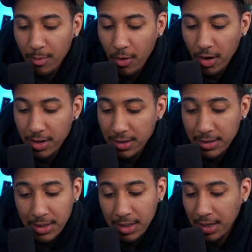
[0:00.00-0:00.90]
Markkanen.
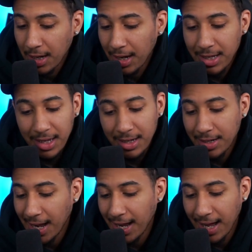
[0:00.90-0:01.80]
Again,
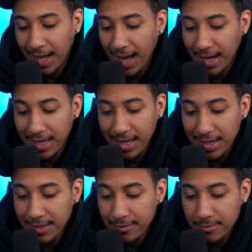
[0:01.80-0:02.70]
I get
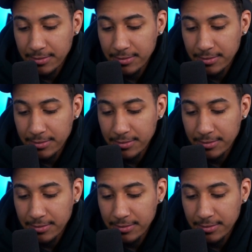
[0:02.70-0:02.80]
it.